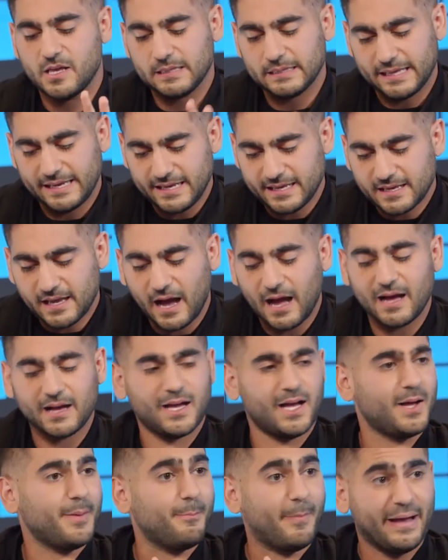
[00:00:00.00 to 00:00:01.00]
Lady
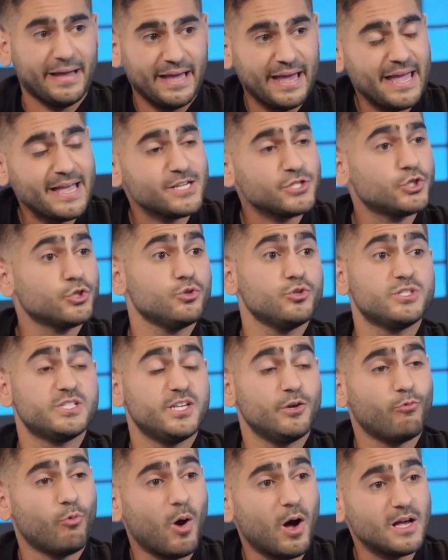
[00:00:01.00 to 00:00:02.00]
Gaga, Maya Angelou,
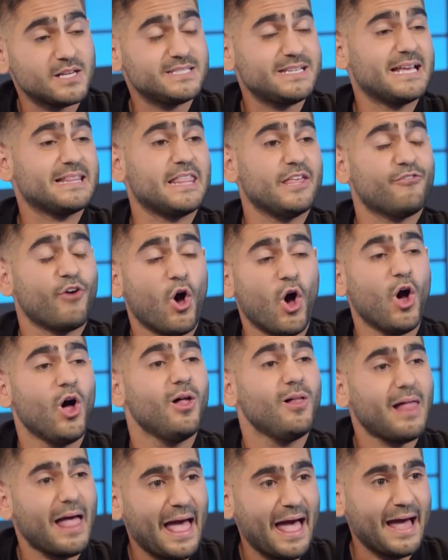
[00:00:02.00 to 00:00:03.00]
Steve Wozniak, they've
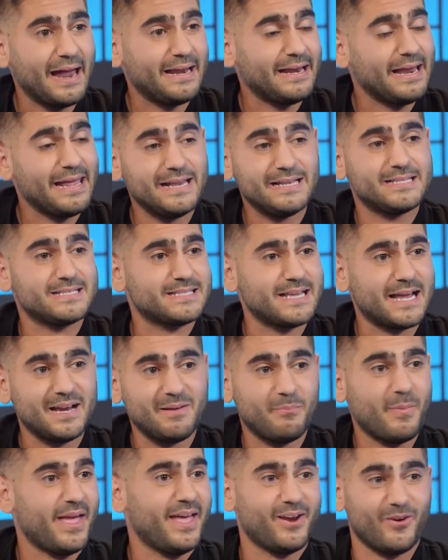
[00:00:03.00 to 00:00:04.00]
all had an inside
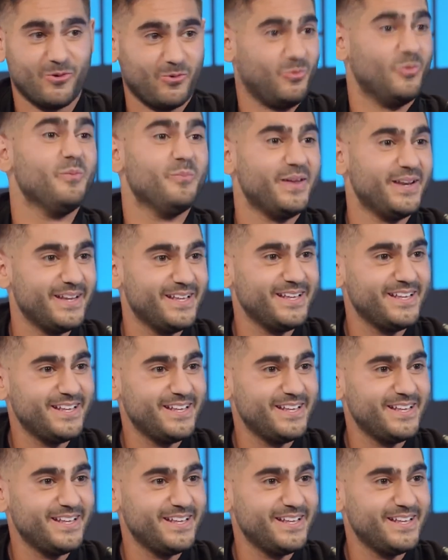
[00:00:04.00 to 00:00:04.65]
man or woman